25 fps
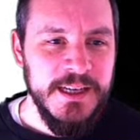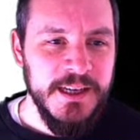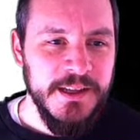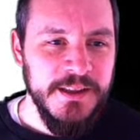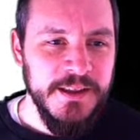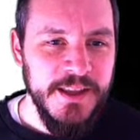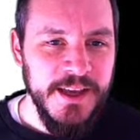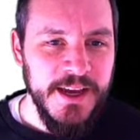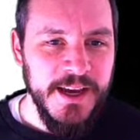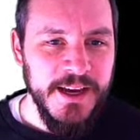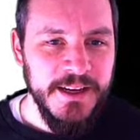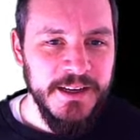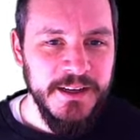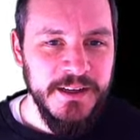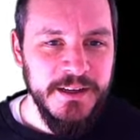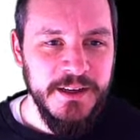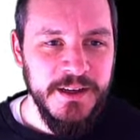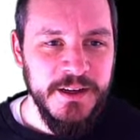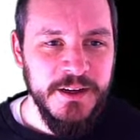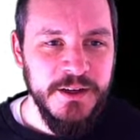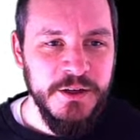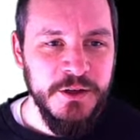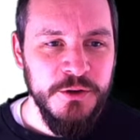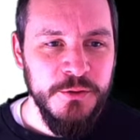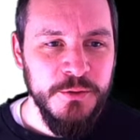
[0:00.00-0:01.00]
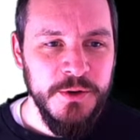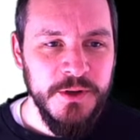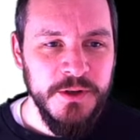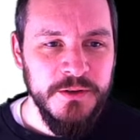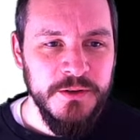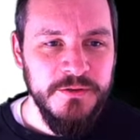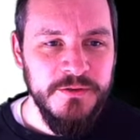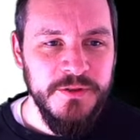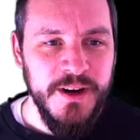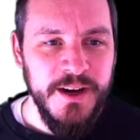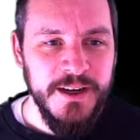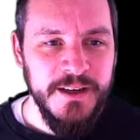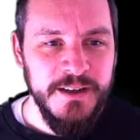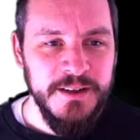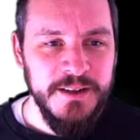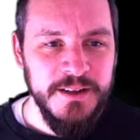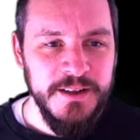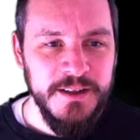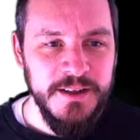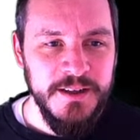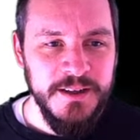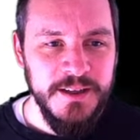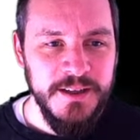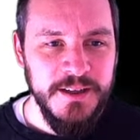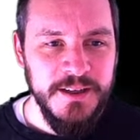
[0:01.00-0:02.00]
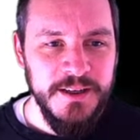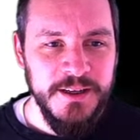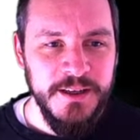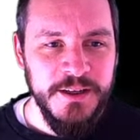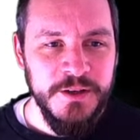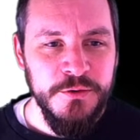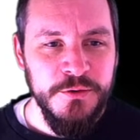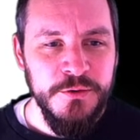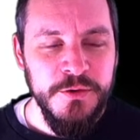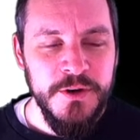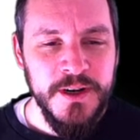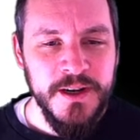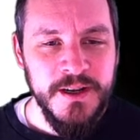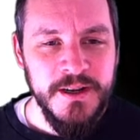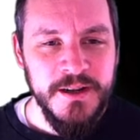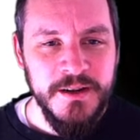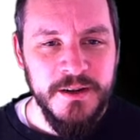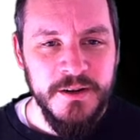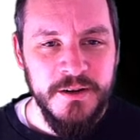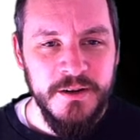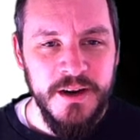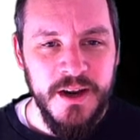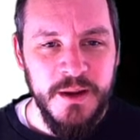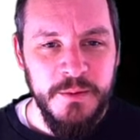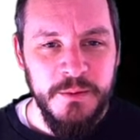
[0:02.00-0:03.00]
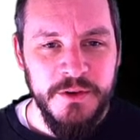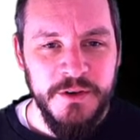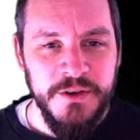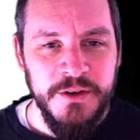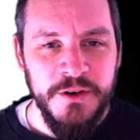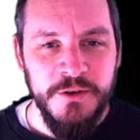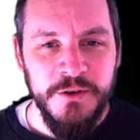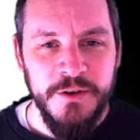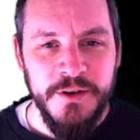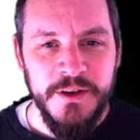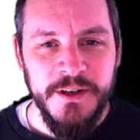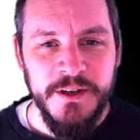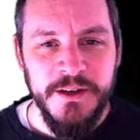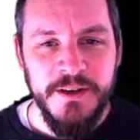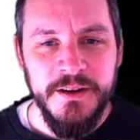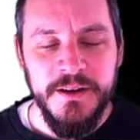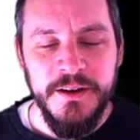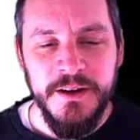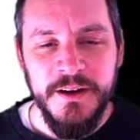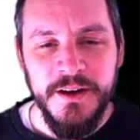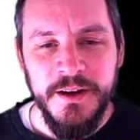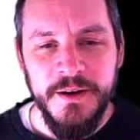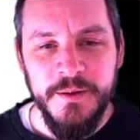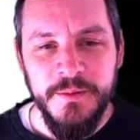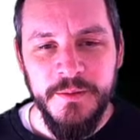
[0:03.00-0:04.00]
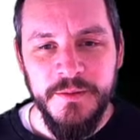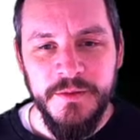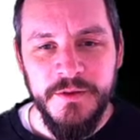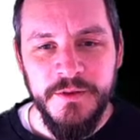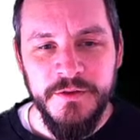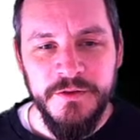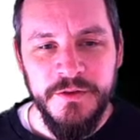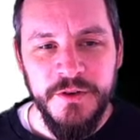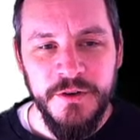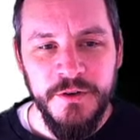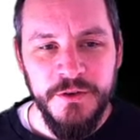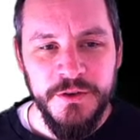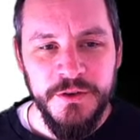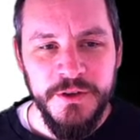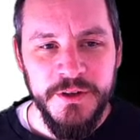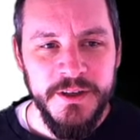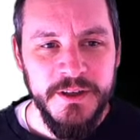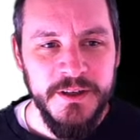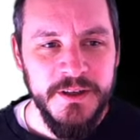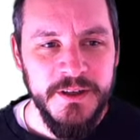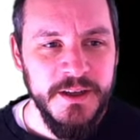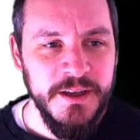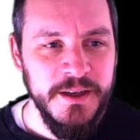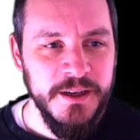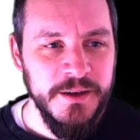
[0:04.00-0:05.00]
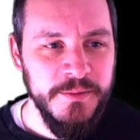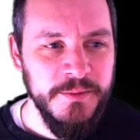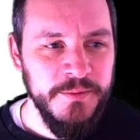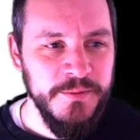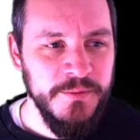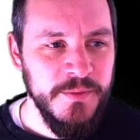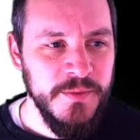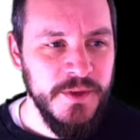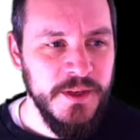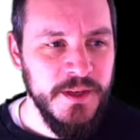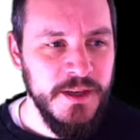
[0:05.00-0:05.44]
Then you will find a Google Collaboratory folder.